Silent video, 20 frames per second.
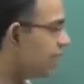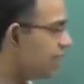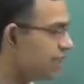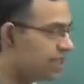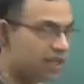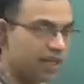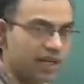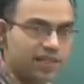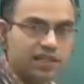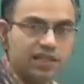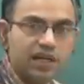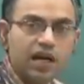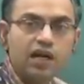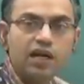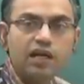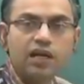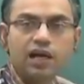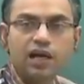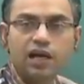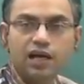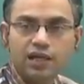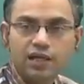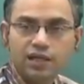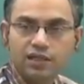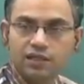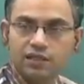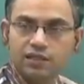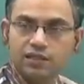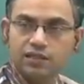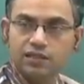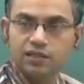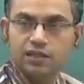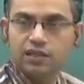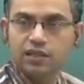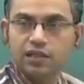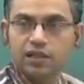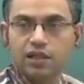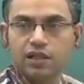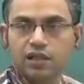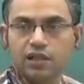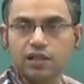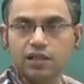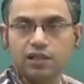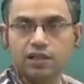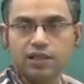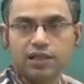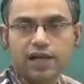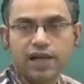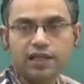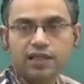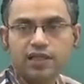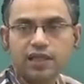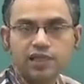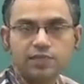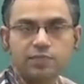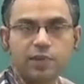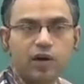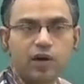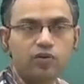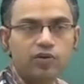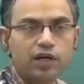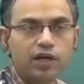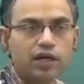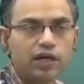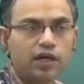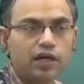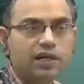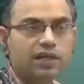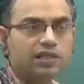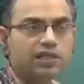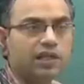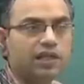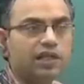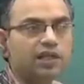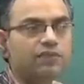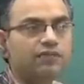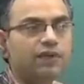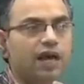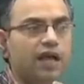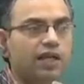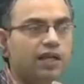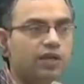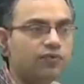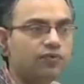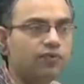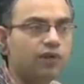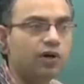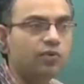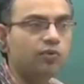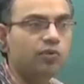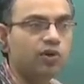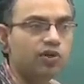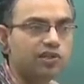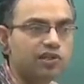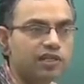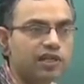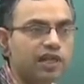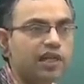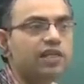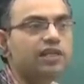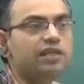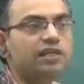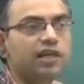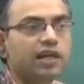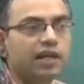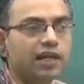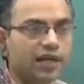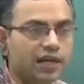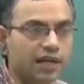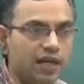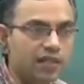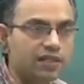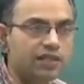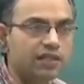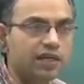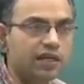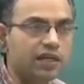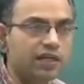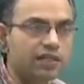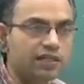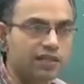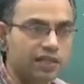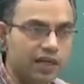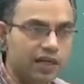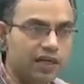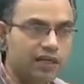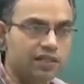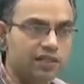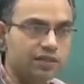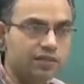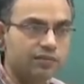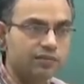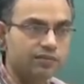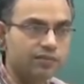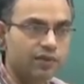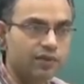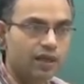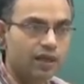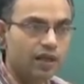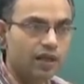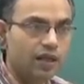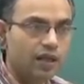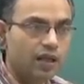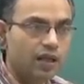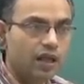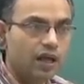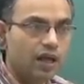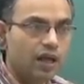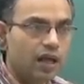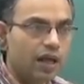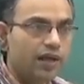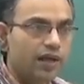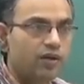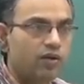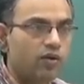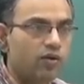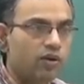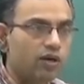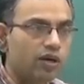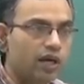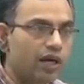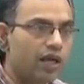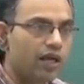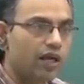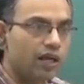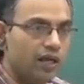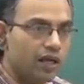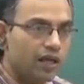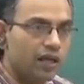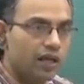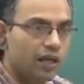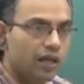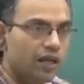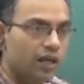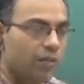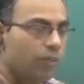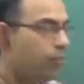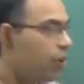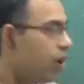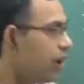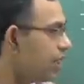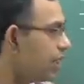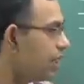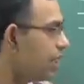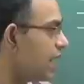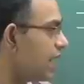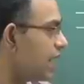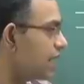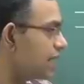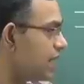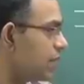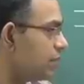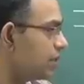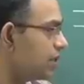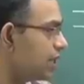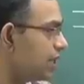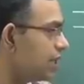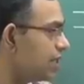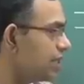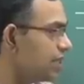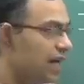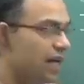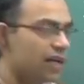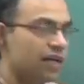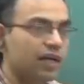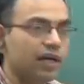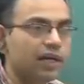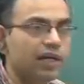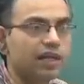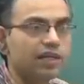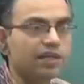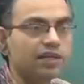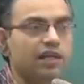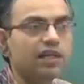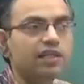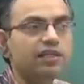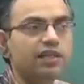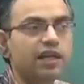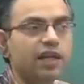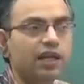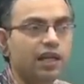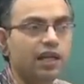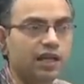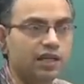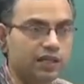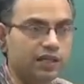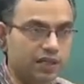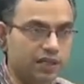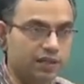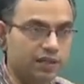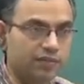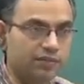discussed earlier that this boundary condition is valid for both steady state and unsteady state, and only important assumption is that radiation is neglected.